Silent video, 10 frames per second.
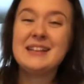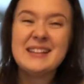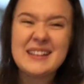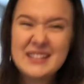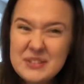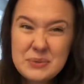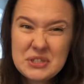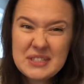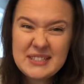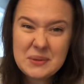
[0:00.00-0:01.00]
I
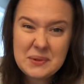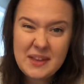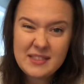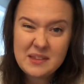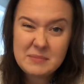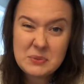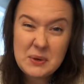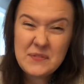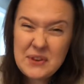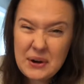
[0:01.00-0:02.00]
usually don't like them, so
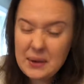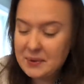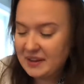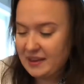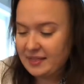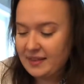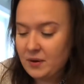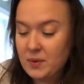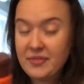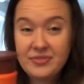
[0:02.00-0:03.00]
I figured I wouldn't get
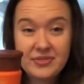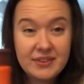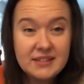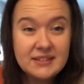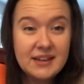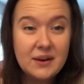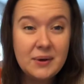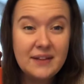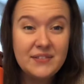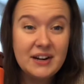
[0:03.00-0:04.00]
that one. This,
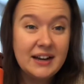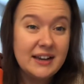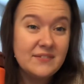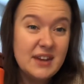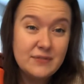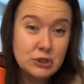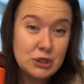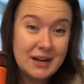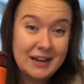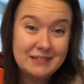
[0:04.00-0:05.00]
however, I have never
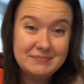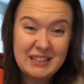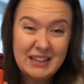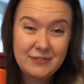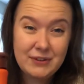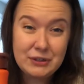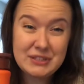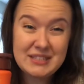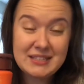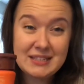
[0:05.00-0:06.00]
tried, and I figure
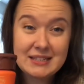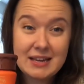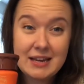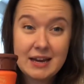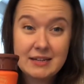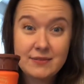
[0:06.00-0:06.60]
since it's a kind of